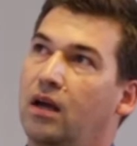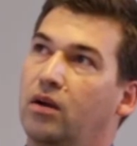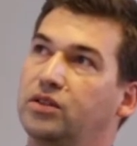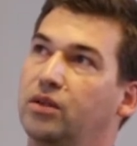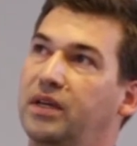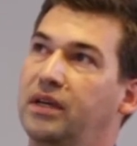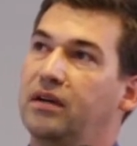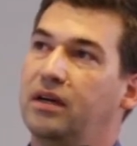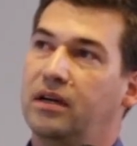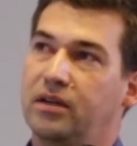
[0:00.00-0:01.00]
And also
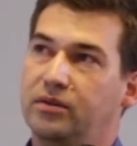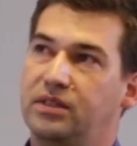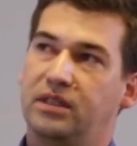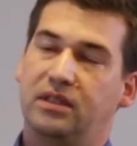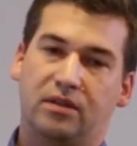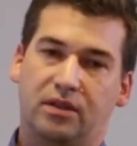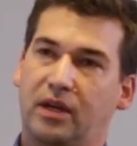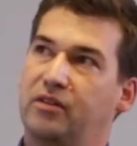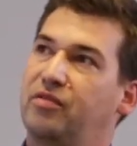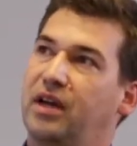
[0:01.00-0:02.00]
here you see, you
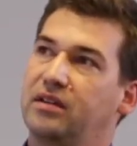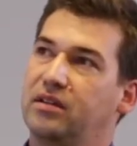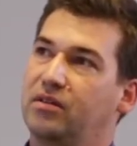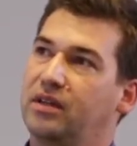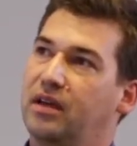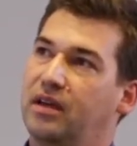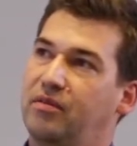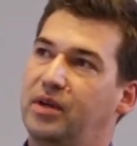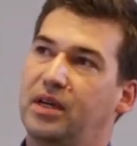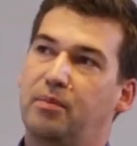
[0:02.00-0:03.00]
can find it on
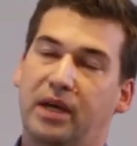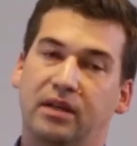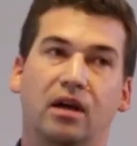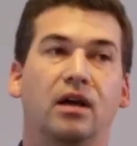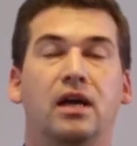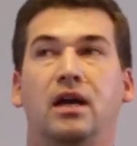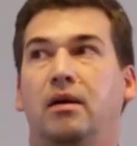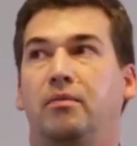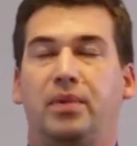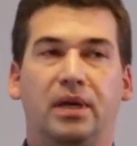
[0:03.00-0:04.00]
Wikipedia.
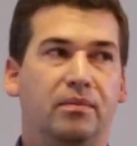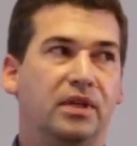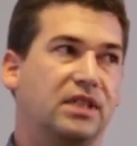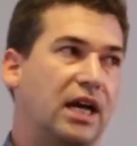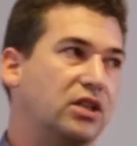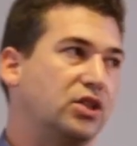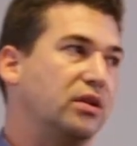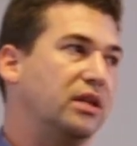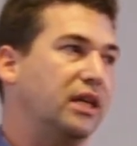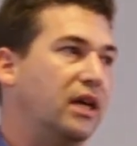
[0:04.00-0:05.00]
BIM is
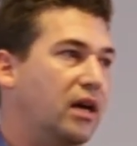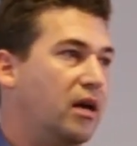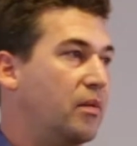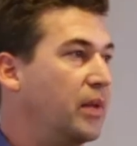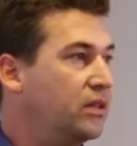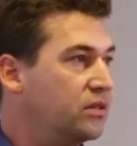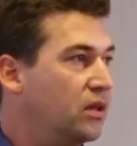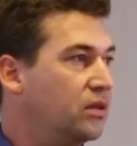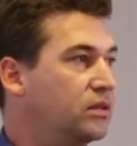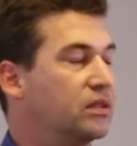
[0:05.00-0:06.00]
actually a
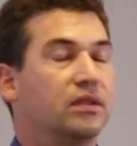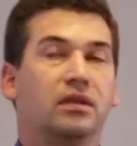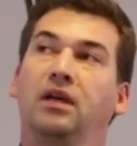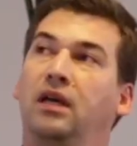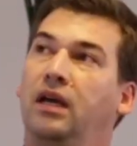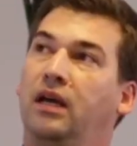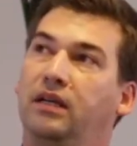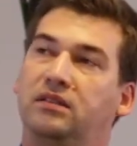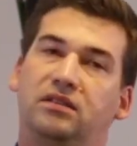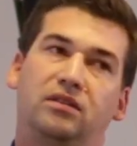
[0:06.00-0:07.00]
method.
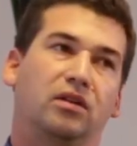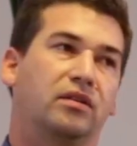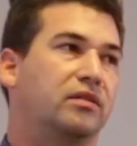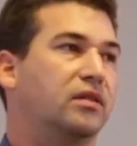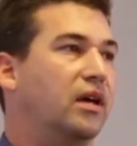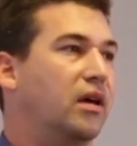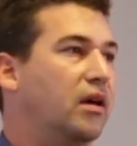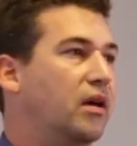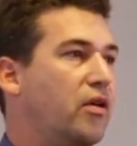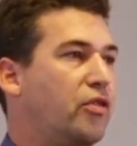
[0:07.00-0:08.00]
It's not
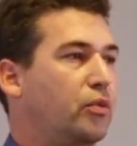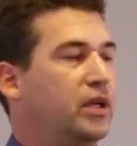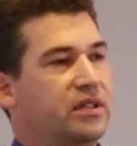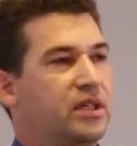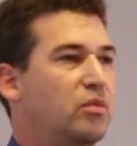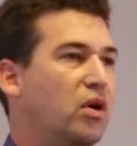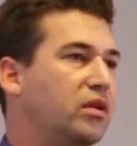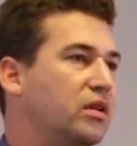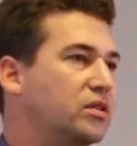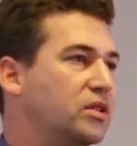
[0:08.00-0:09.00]
a 3D
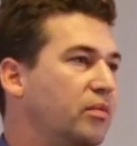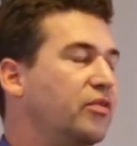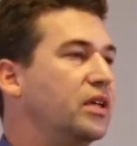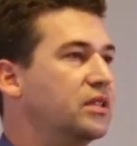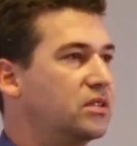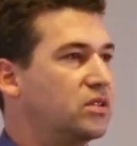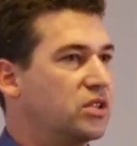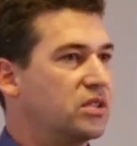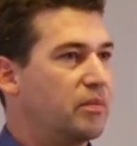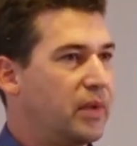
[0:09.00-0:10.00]
model or something, it's
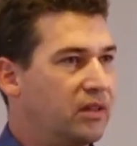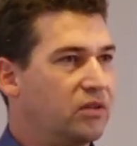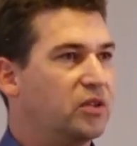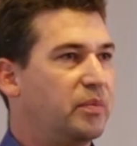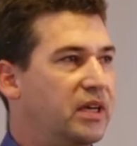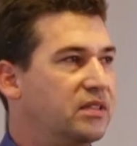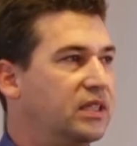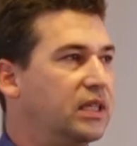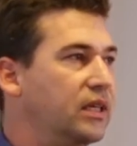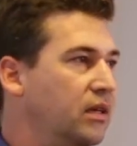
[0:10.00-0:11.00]
just a method
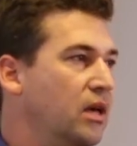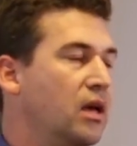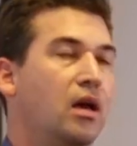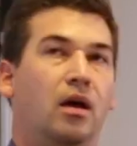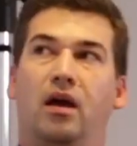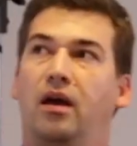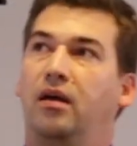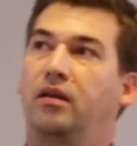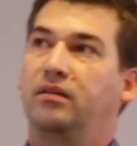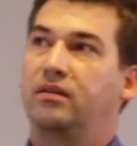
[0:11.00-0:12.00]
basically.
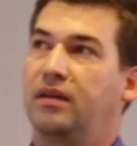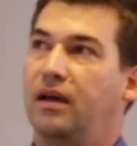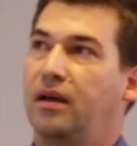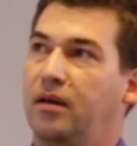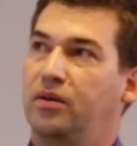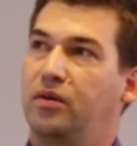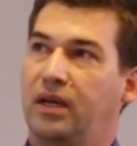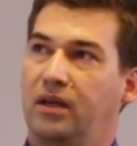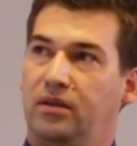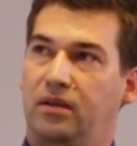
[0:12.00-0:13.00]
And you
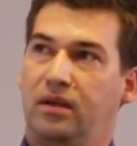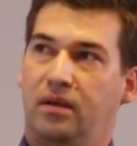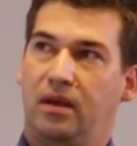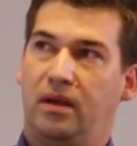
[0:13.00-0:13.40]
can